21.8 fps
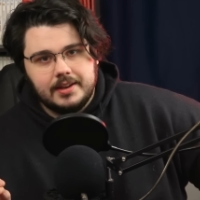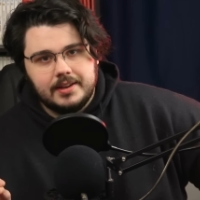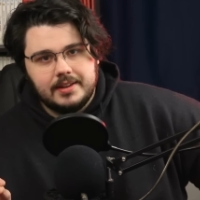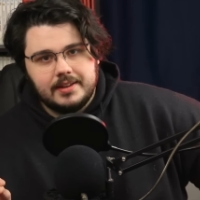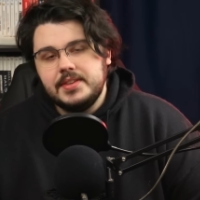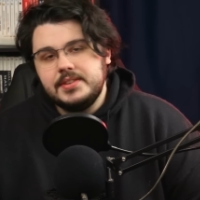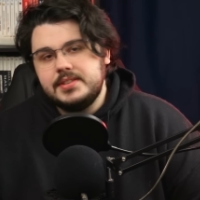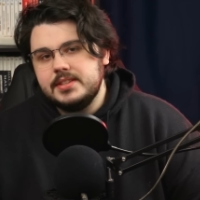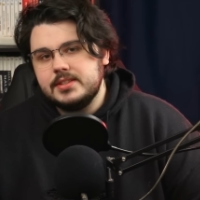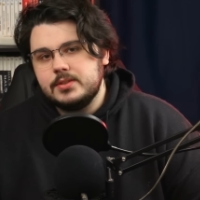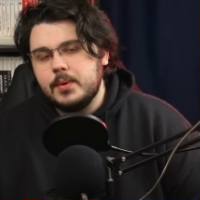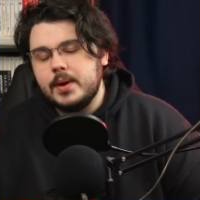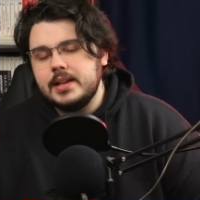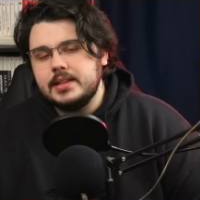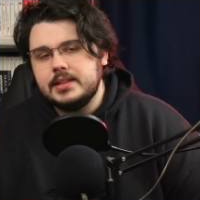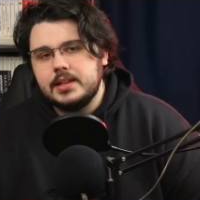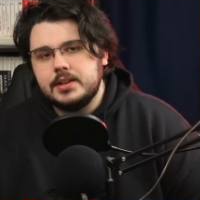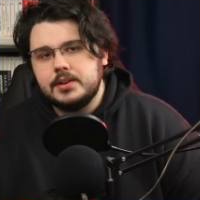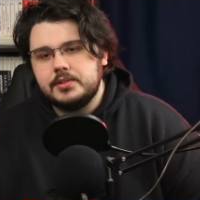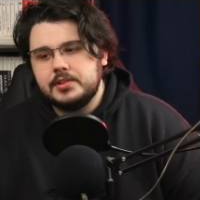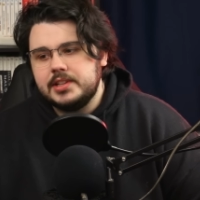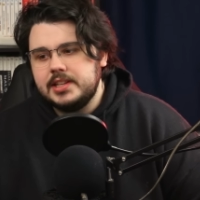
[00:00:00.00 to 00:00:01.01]
And this is quite
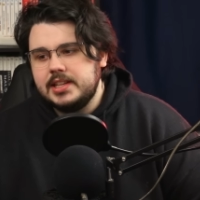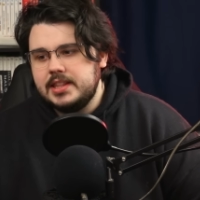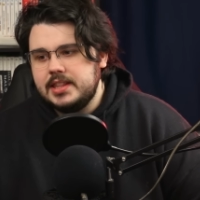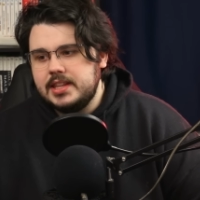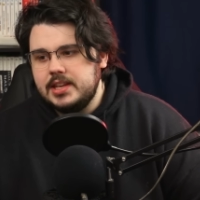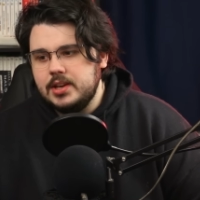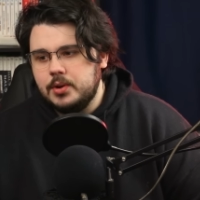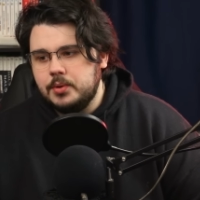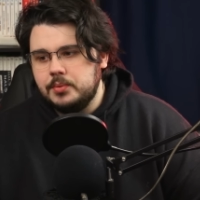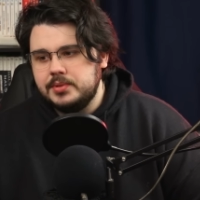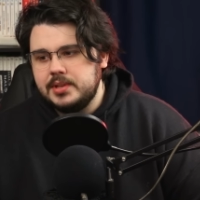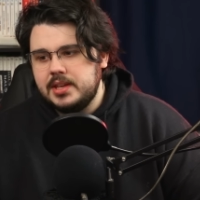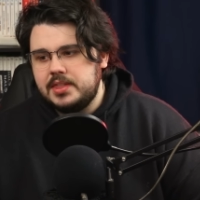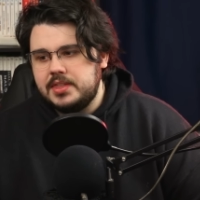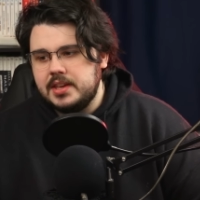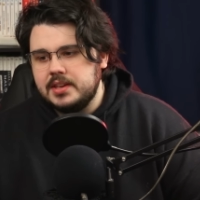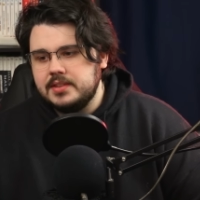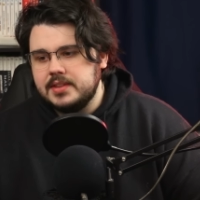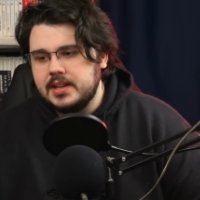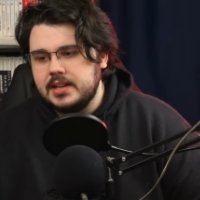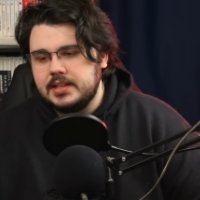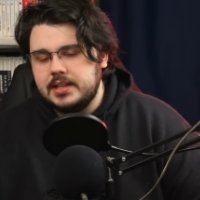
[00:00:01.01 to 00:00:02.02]
literally the only
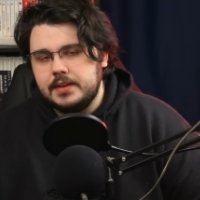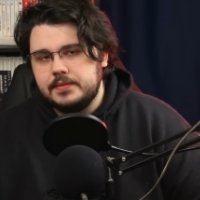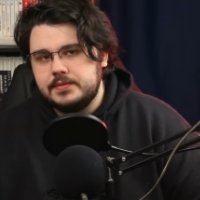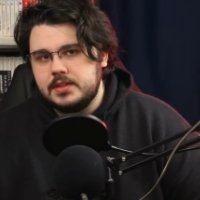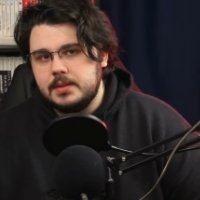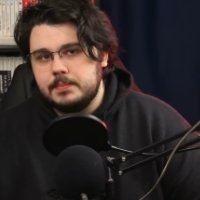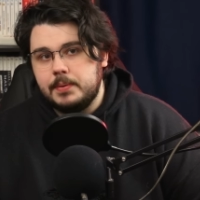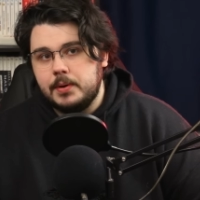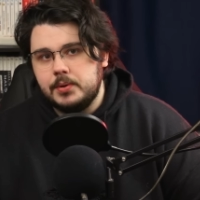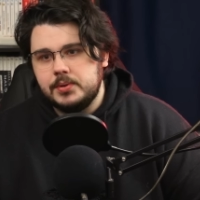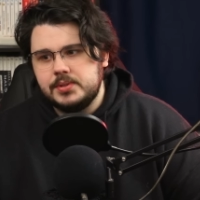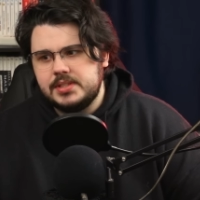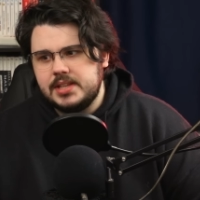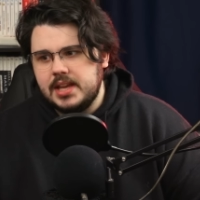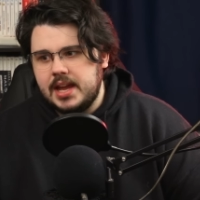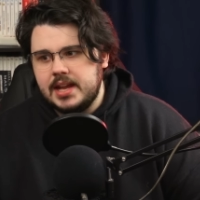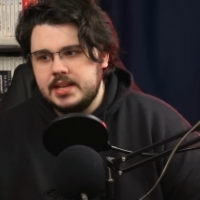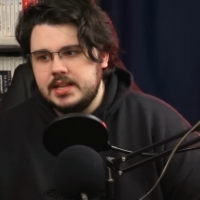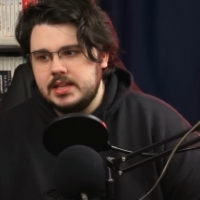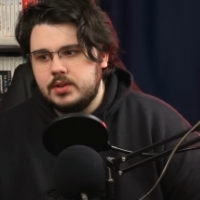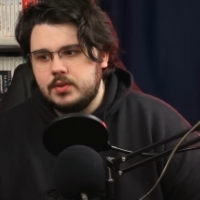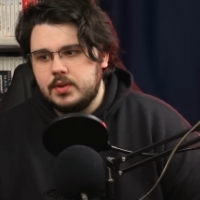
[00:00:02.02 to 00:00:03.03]
thing that gives the post
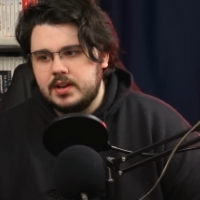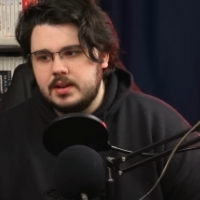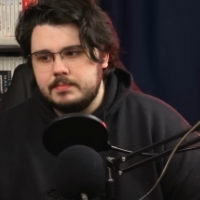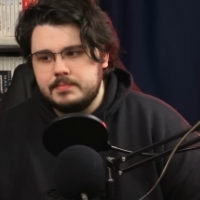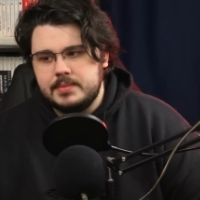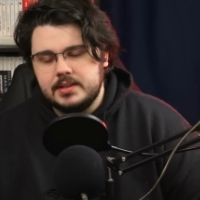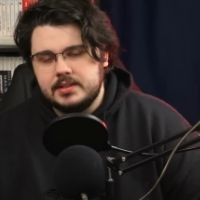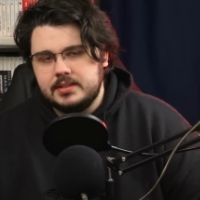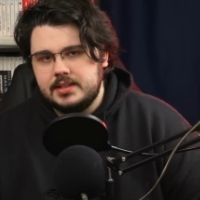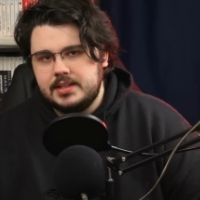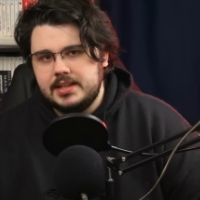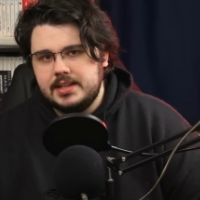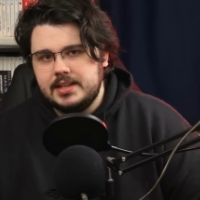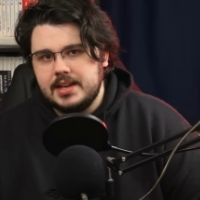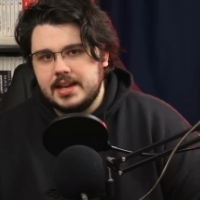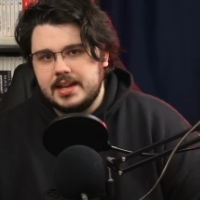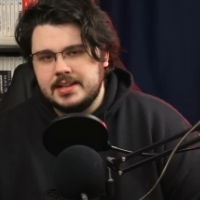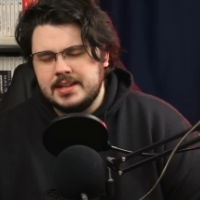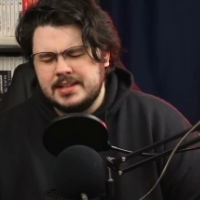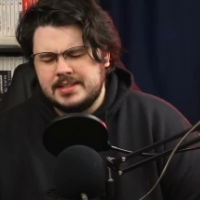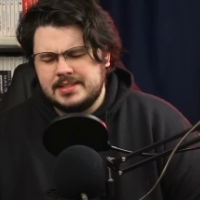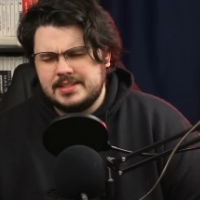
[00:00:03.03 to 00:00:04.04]
any credibility,
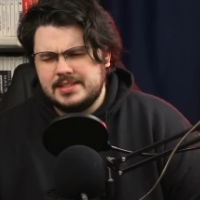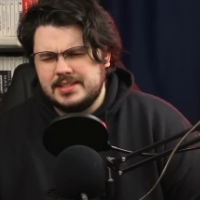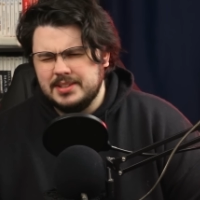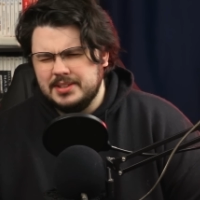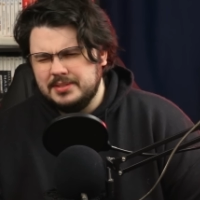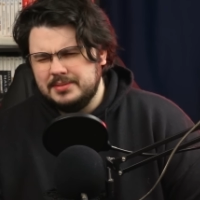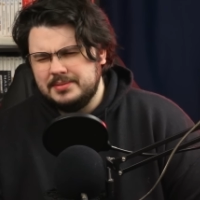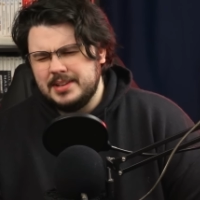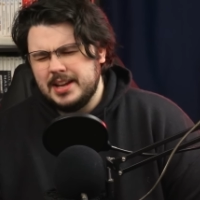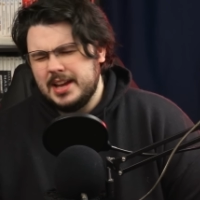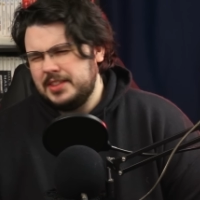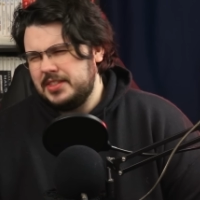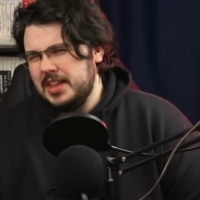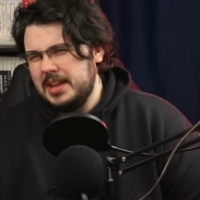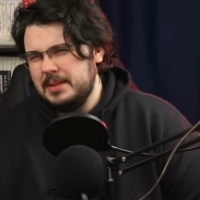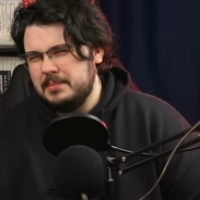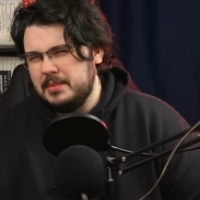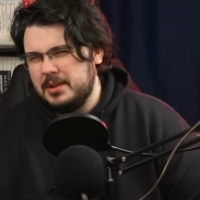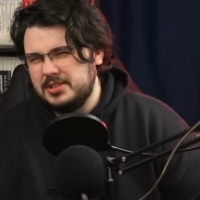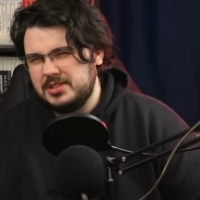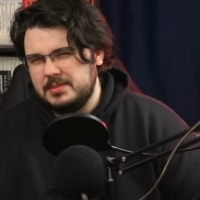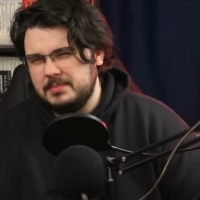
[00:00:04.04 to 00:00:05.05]
and it's still not that
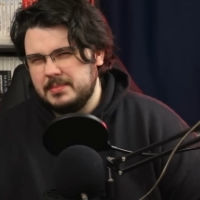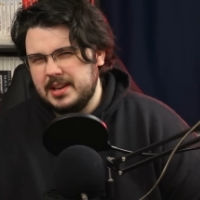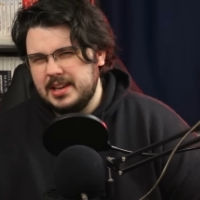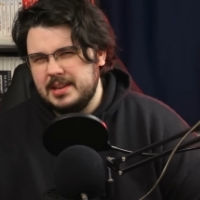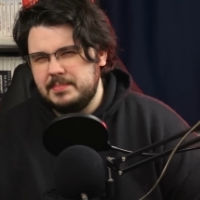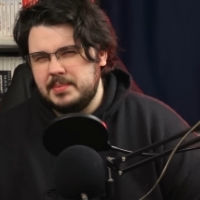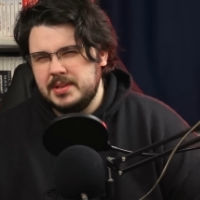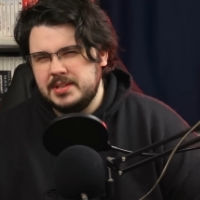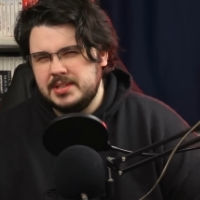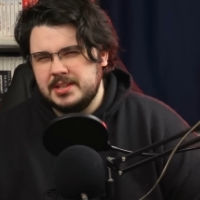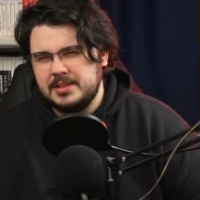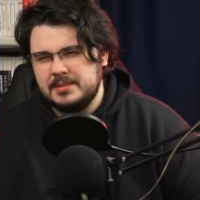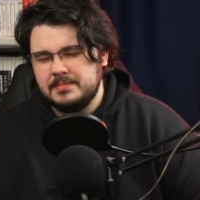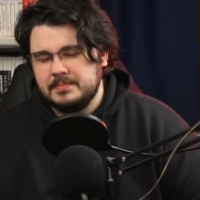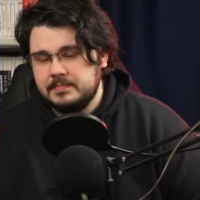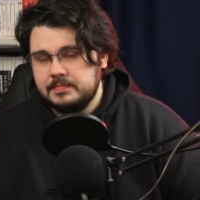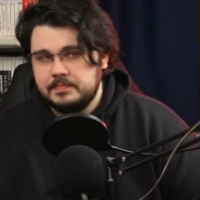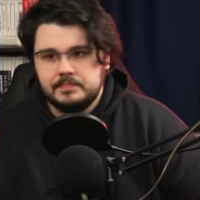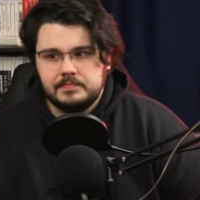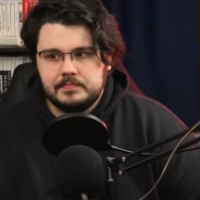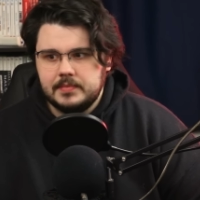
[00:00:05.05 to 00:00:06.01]
much in my opinion.